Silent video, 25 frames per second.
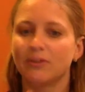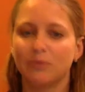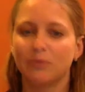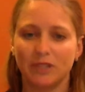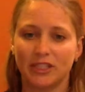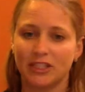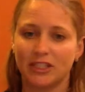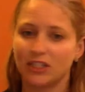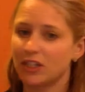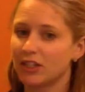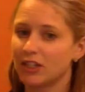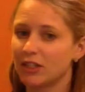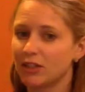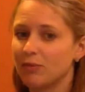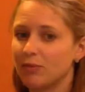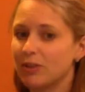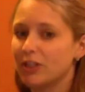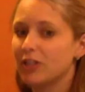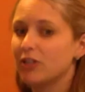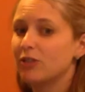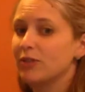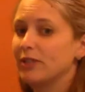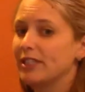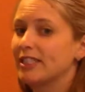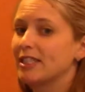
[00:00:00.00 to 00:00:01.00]
We started
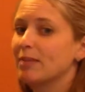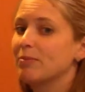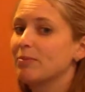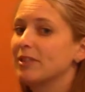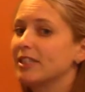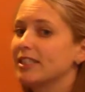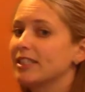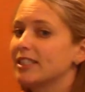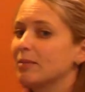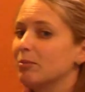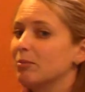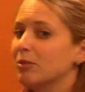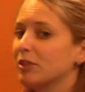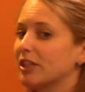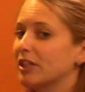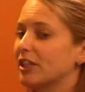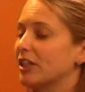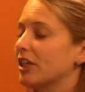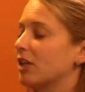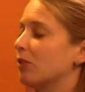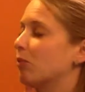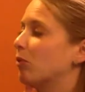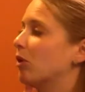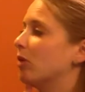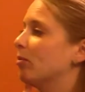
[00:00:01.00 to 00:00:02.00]
with doing something similar in
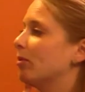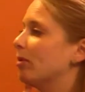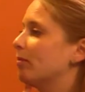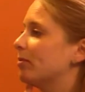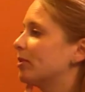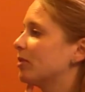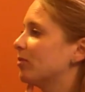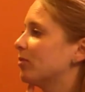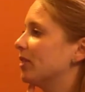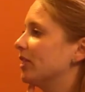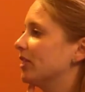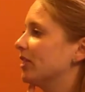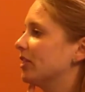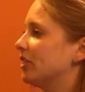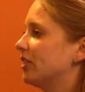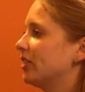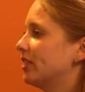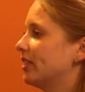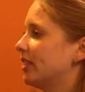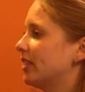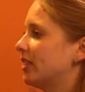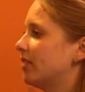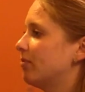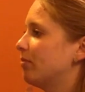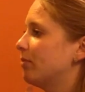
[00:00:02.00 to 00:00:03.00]
our warm-ups where you're
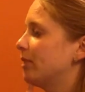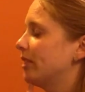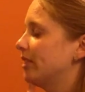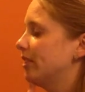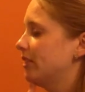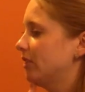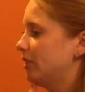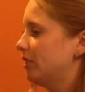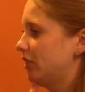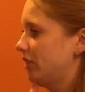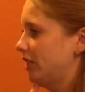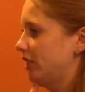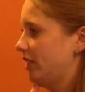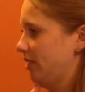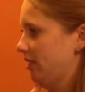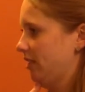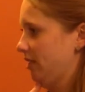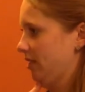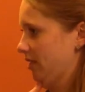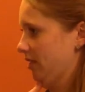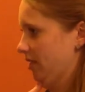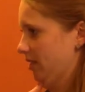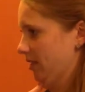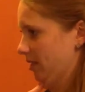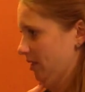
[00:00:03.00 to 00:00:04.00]
just going to bring your chin
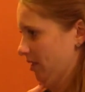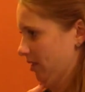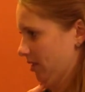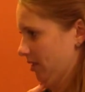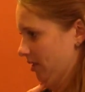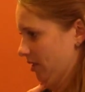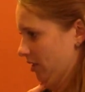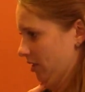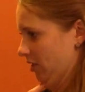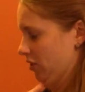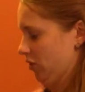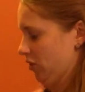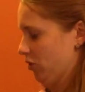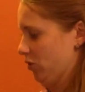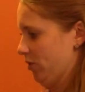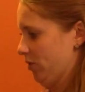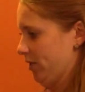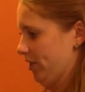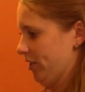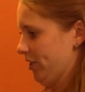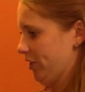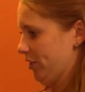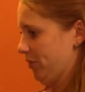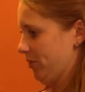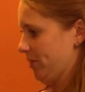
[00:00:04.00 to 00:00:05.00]

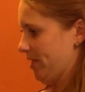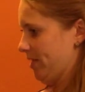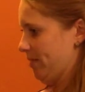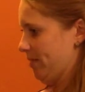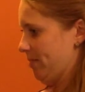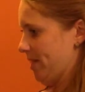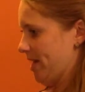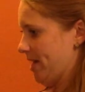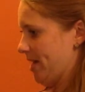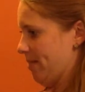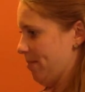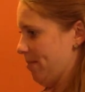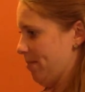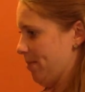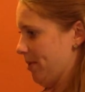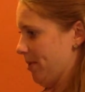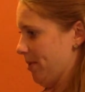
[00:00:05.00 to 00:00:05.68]
towards your windpipe,